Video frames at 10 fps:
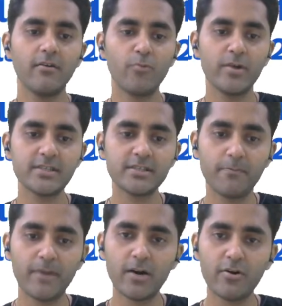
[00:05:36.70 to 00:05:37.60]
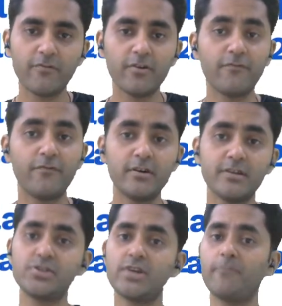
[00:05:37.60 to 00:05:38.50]
which is the part of your
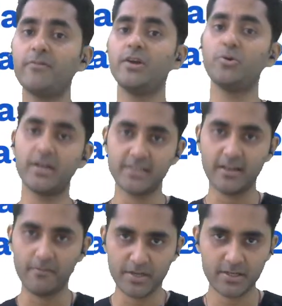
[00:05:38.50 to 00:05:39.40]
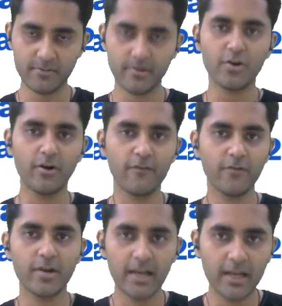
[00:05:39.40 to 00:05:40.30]
first chapter, units and measurement, of
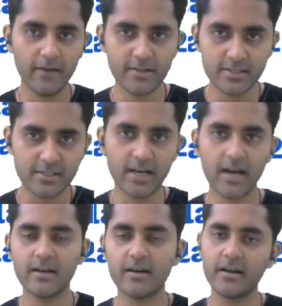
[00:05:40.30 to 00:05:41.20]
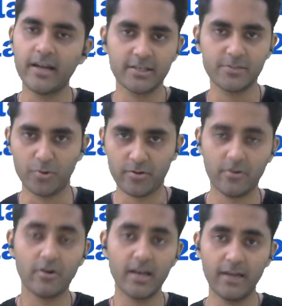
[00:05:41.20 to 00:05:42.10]
your 11th standard textbook
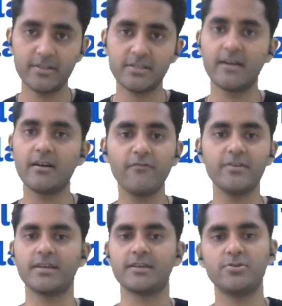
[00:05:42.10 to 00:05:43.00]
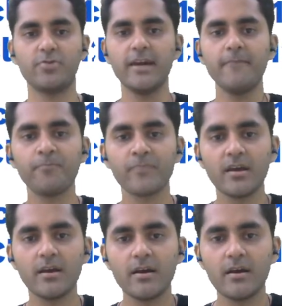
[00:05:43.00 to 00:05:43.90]
or 11th standard physics. Okay,
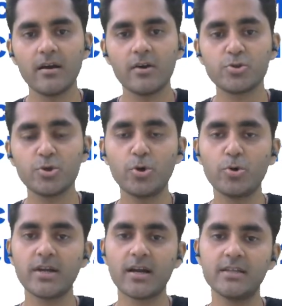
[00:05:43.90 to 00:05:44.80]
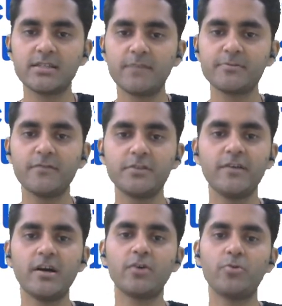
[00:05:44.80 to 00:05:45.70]
so the concepts which we
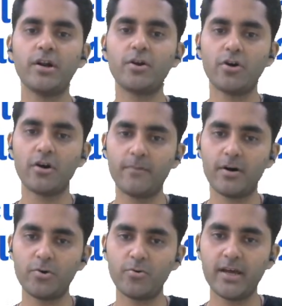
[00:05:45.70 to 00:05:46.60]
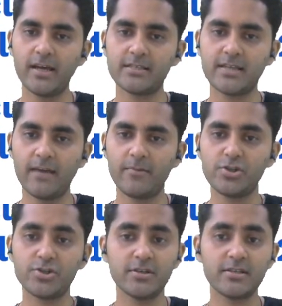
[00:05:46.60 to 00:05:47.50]
are going to talk about today is
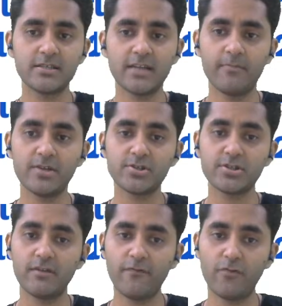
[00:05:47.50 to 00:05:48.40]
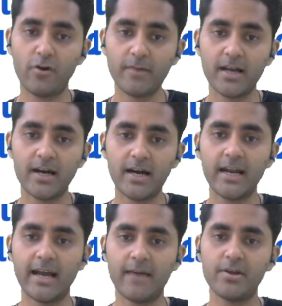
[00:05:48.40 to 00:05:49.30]
dimensions, dimensional formula,
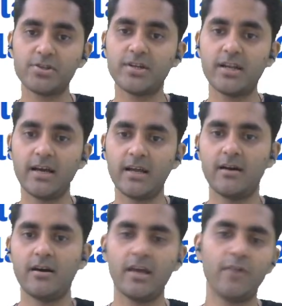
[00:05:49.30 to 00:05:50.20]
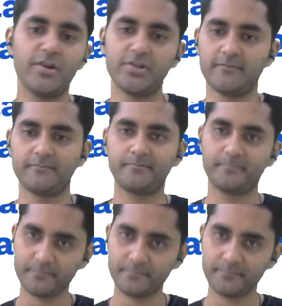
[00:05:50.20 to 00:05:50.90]
and dimensional equation.